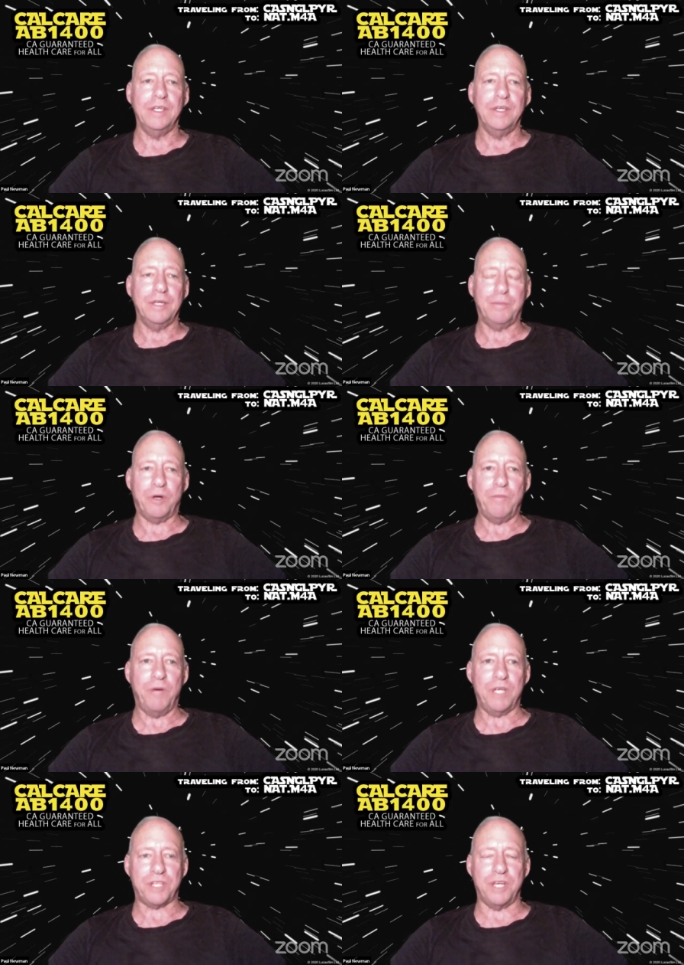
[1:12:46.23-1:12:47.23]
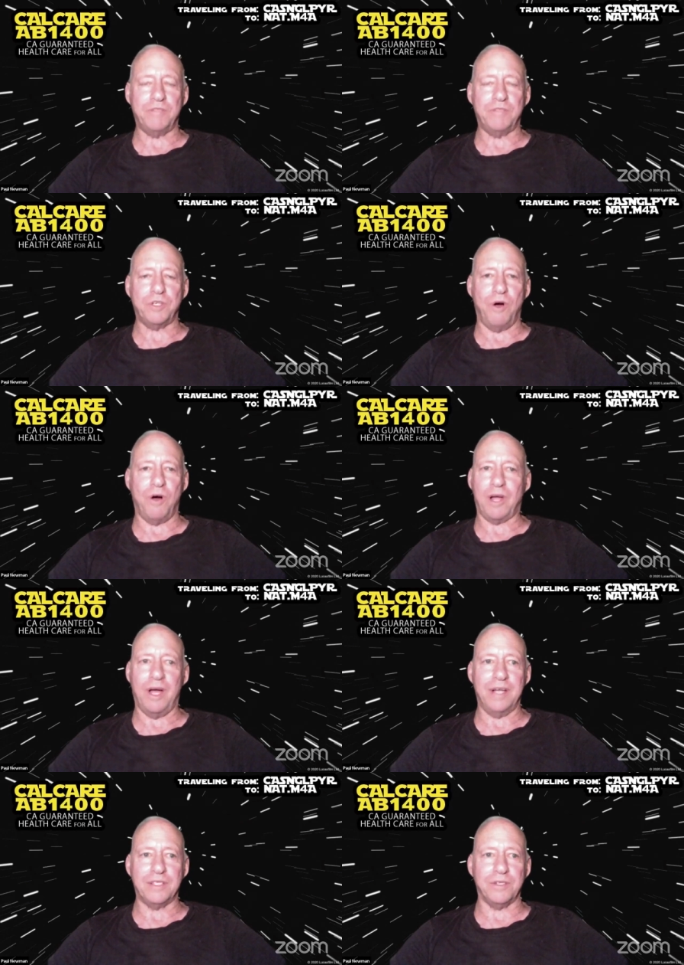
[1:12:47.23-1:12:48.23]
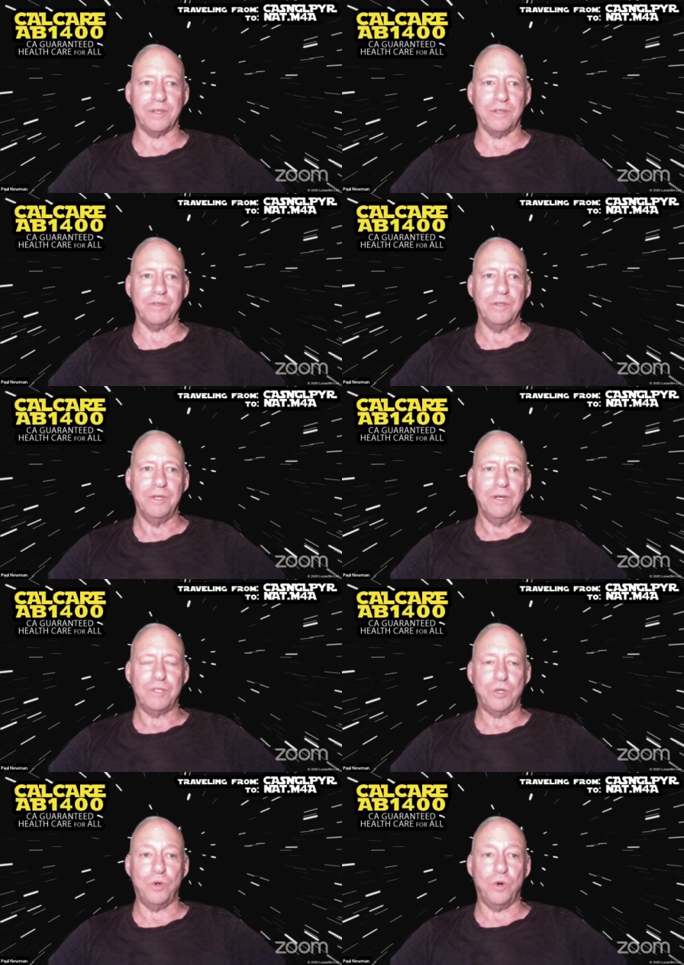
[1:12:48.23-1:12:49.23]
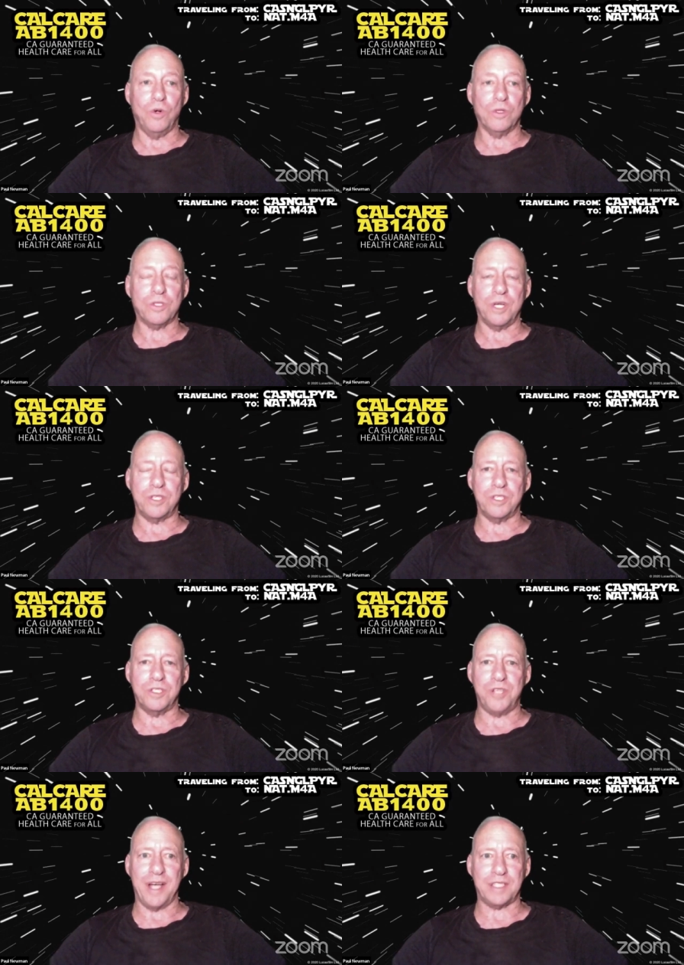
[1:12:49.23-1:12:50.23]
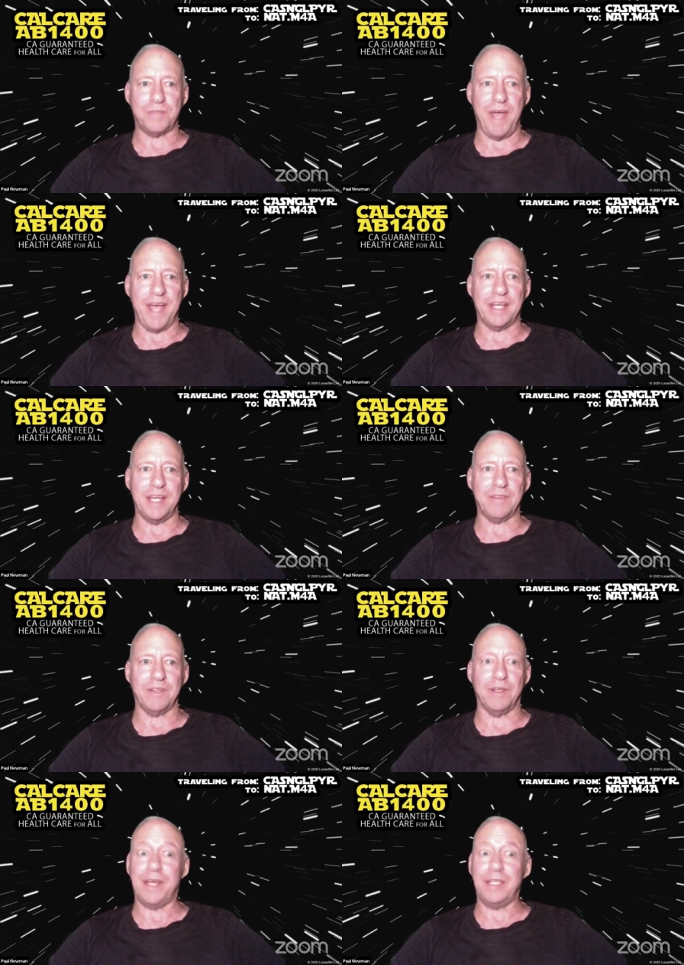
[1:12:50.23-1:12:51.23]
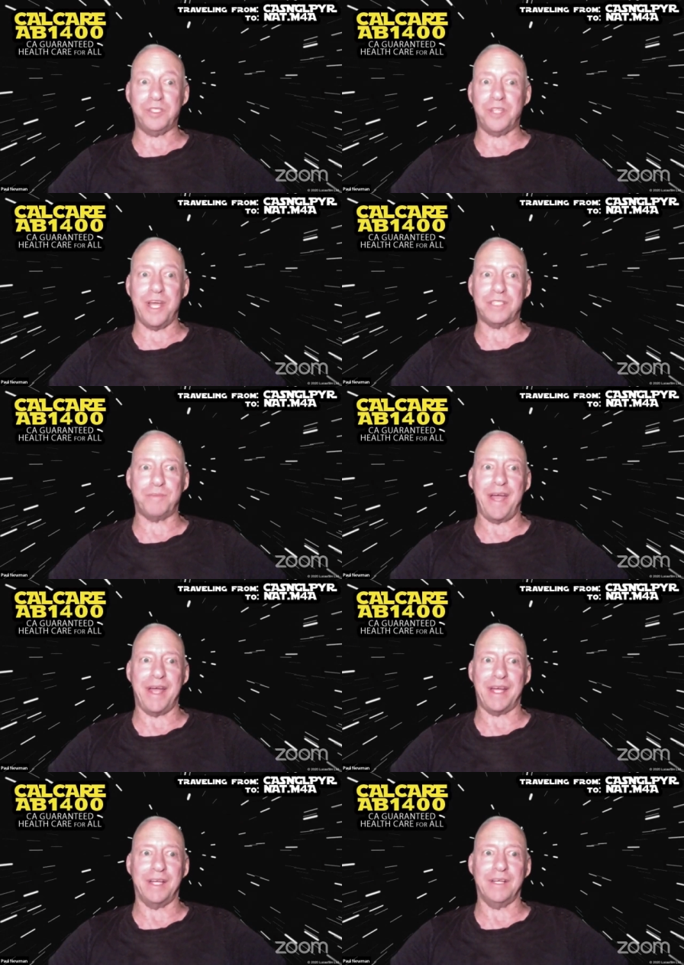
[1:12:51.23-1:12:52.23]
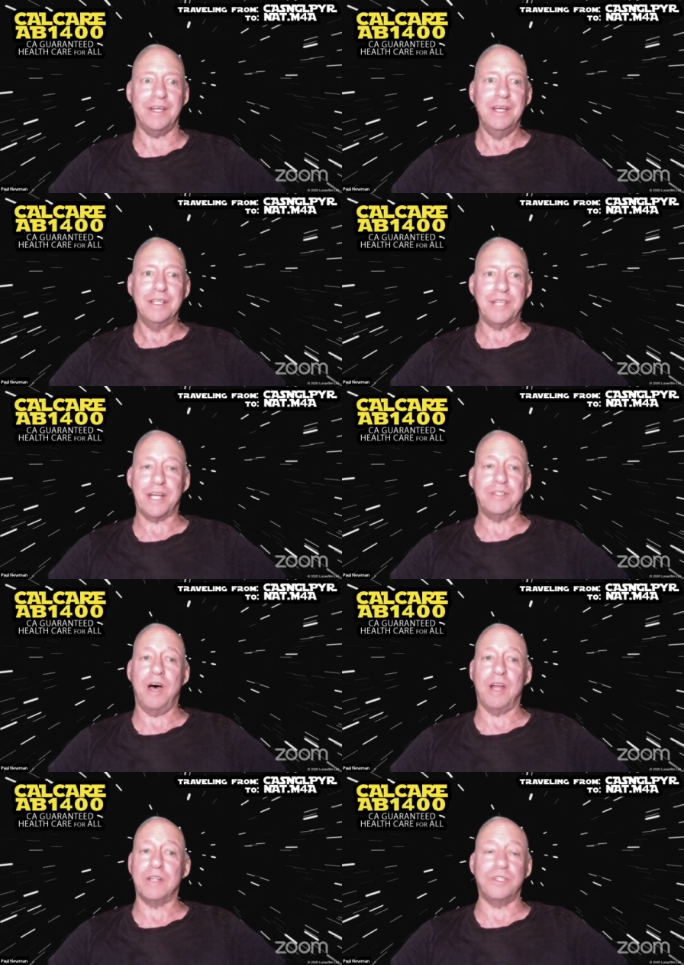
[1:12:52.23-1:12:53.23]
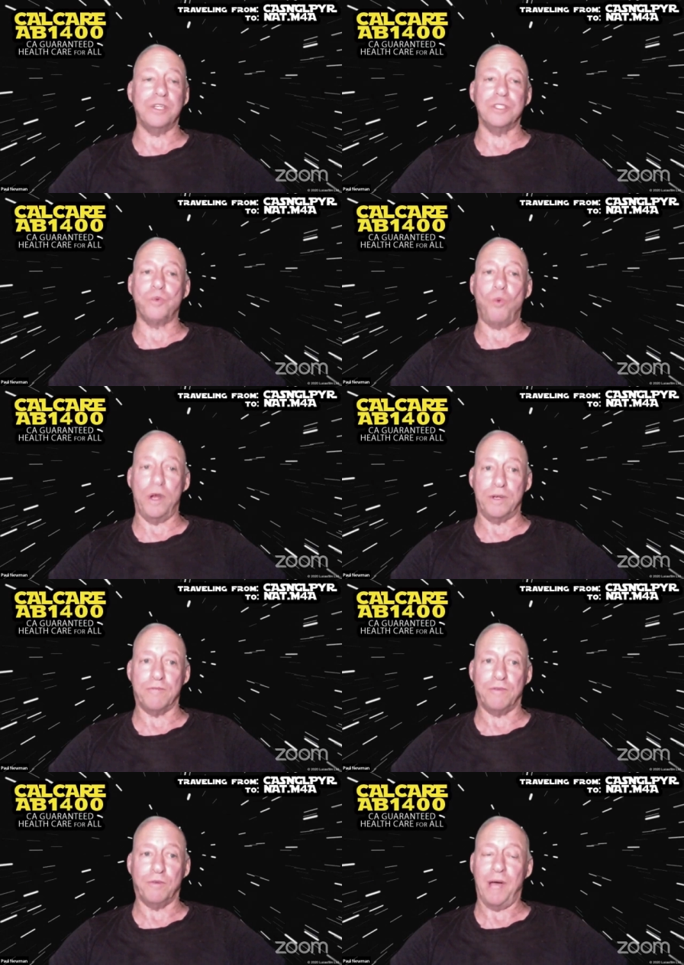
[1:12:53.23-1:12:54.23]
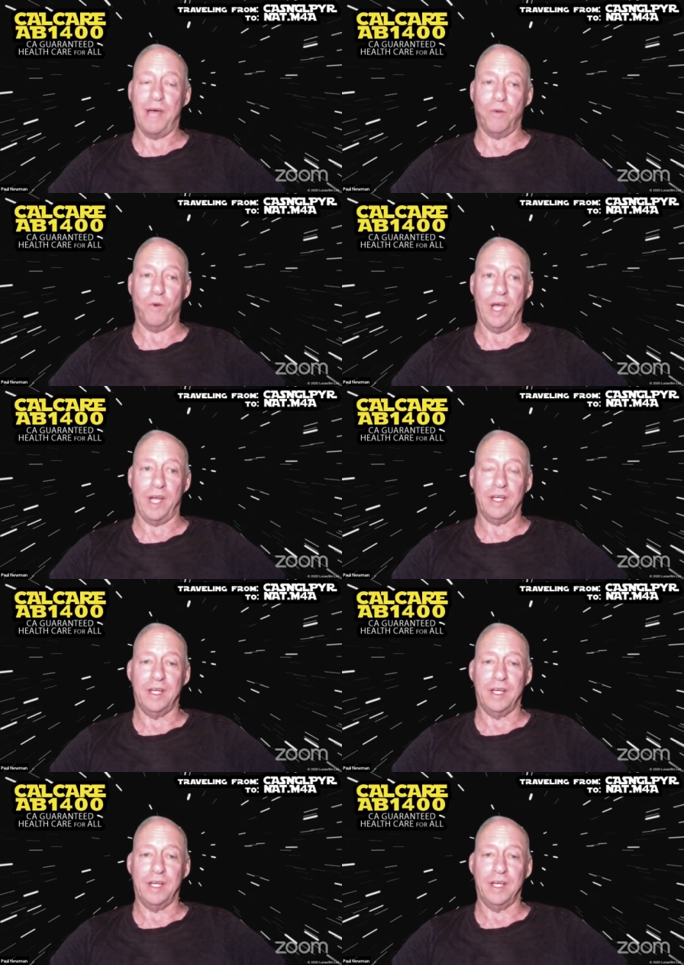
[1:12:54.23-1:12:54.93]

It pretty much gives you all kinds of little tools such as text banking. The latest text banking technology is wonderful, by the way.